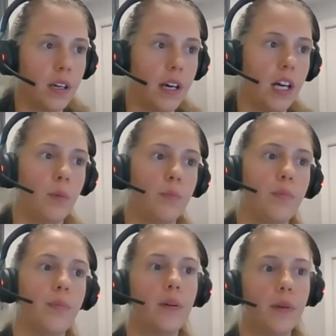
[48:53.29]
Um,
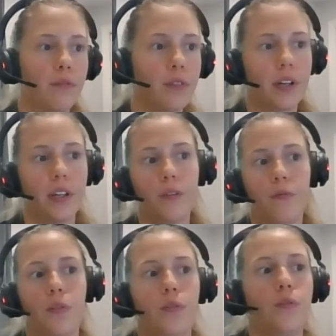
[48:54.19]
however,
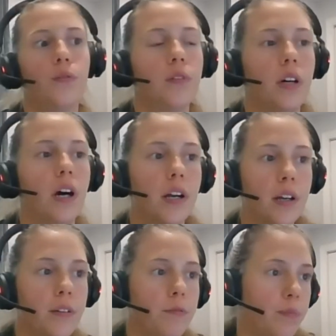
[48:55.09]
if you
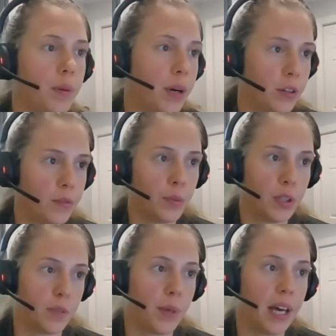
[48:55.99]
are a part of a
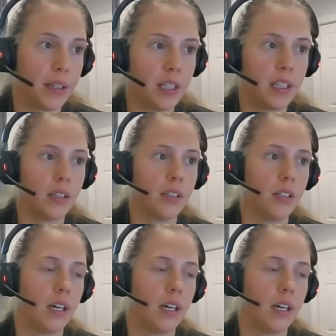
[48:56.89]
municipality